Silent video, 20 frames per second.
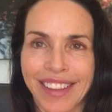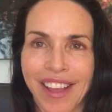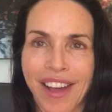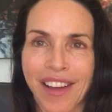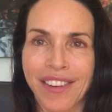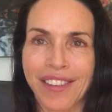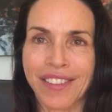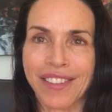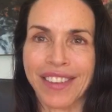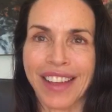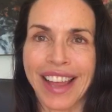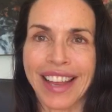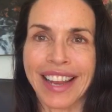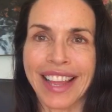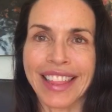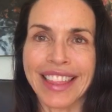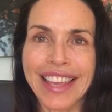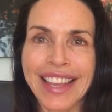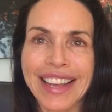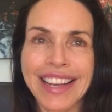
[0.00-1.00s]
love. And
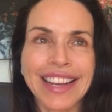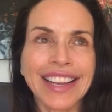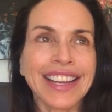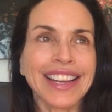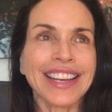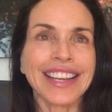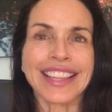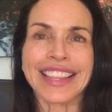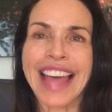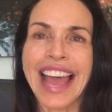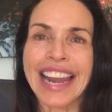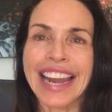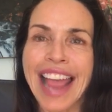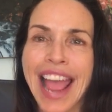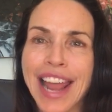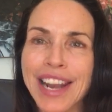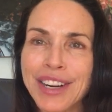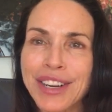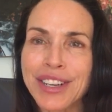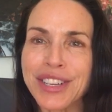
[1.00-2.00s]
I think that
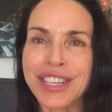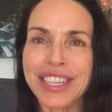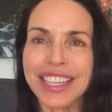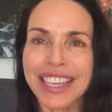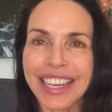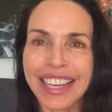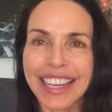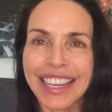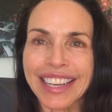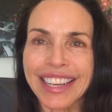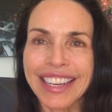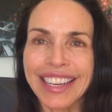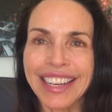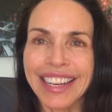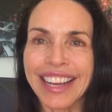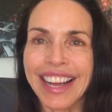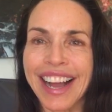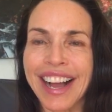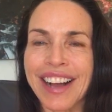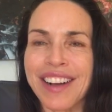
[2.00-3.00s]
energy
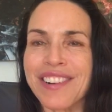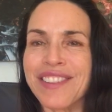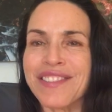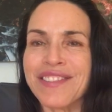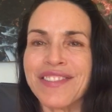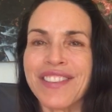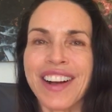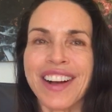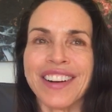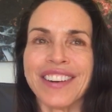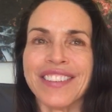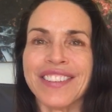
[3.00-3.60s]
of